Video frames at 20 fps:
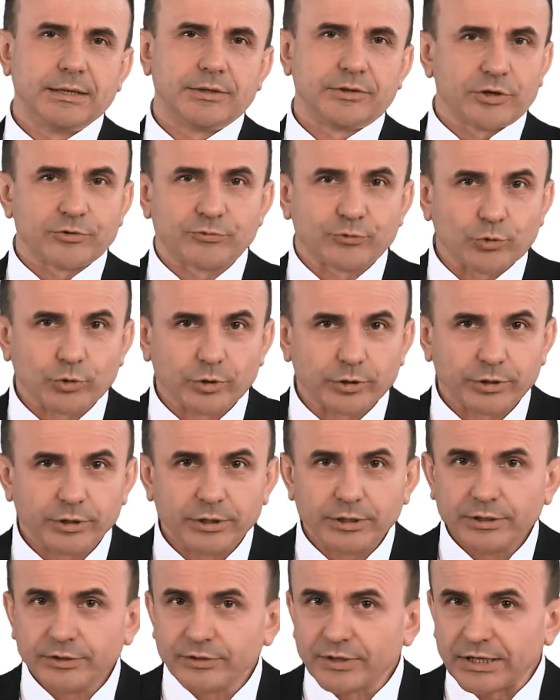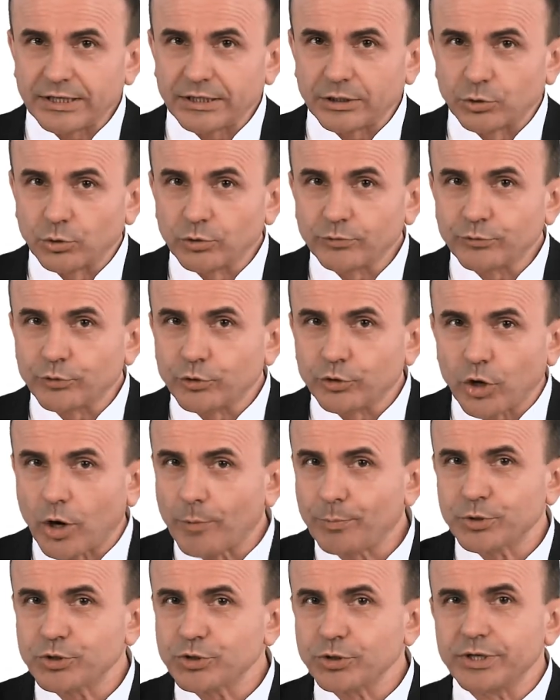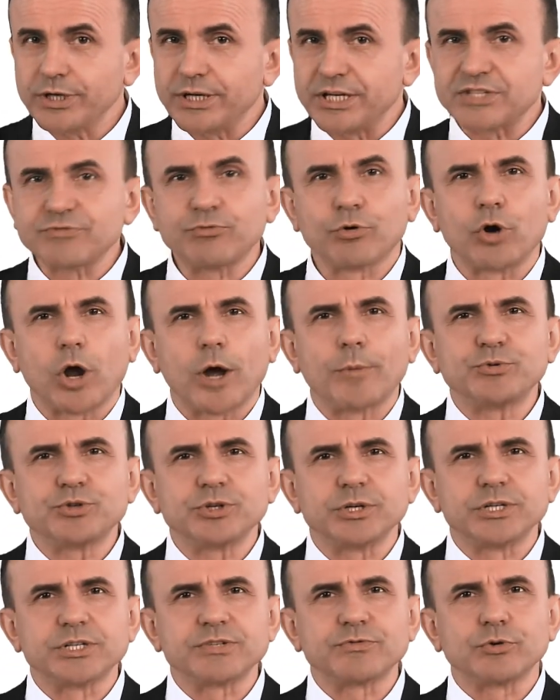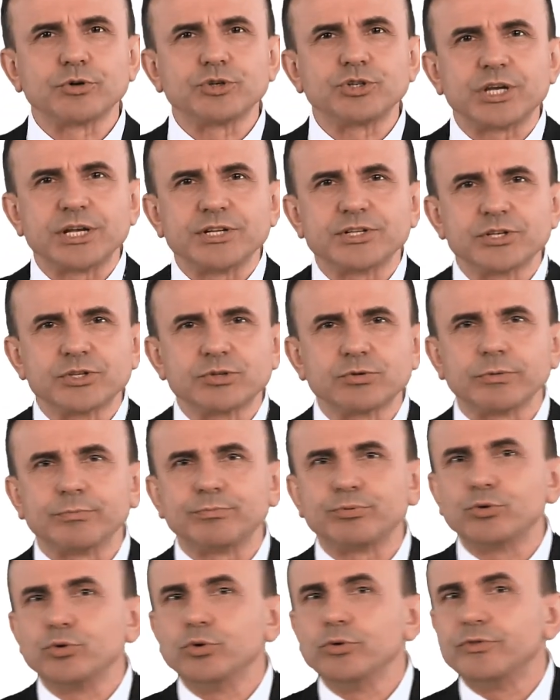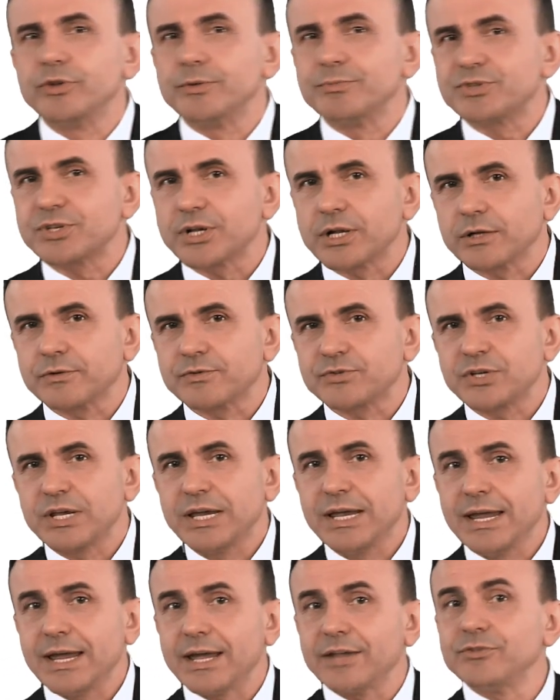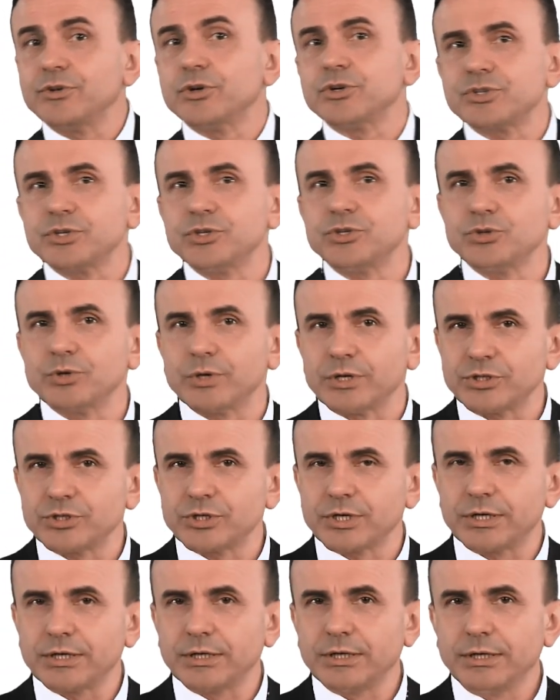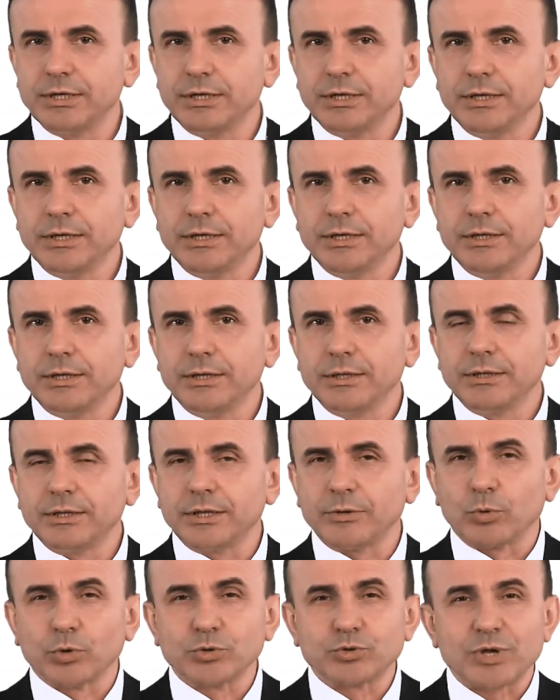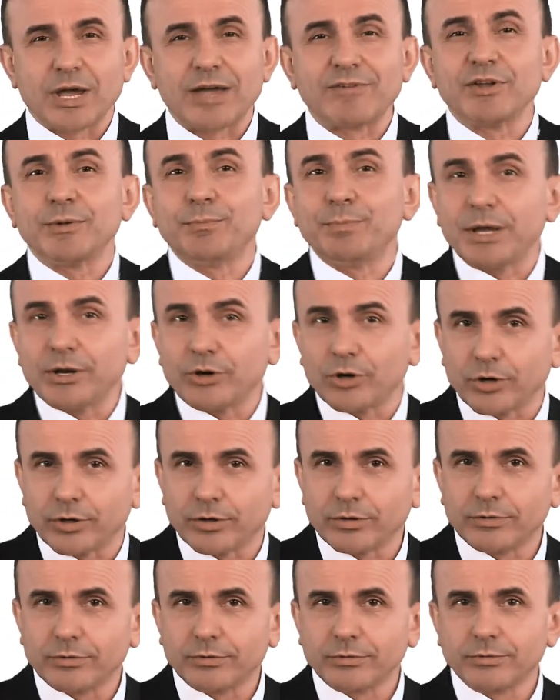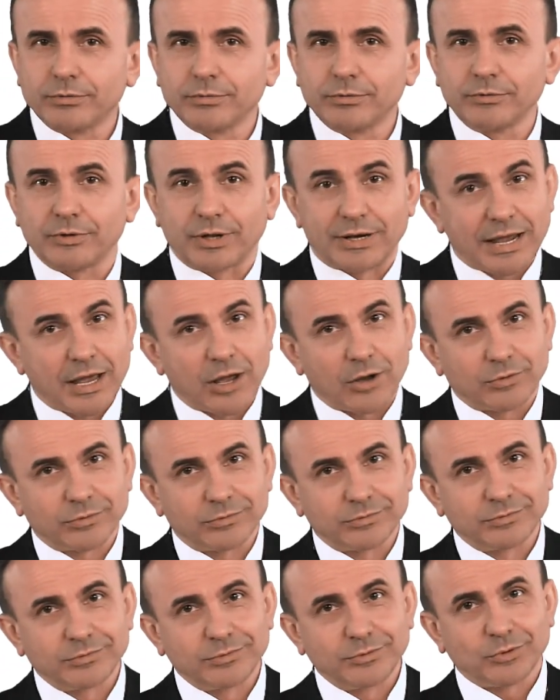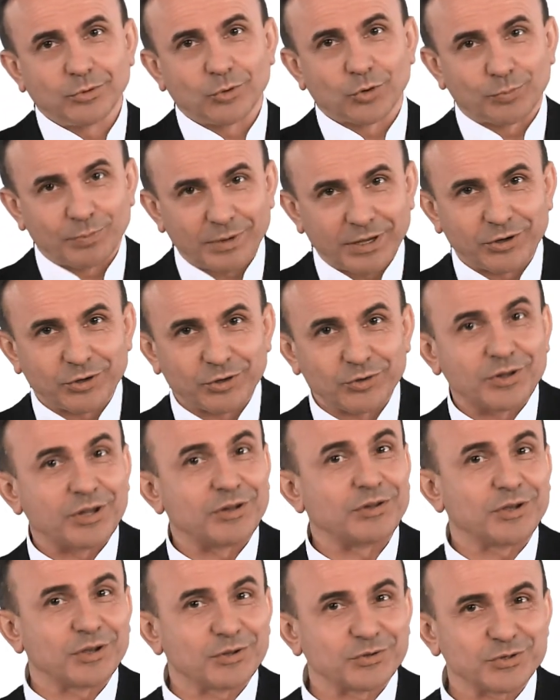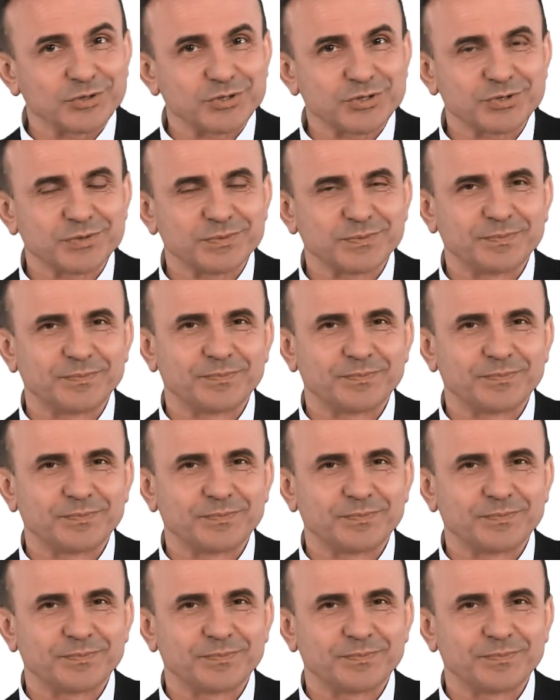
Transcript: Therefore, they look for opportunities, for options, for chances to improve themselves and their situation. They want to have it better than now, or better than the others.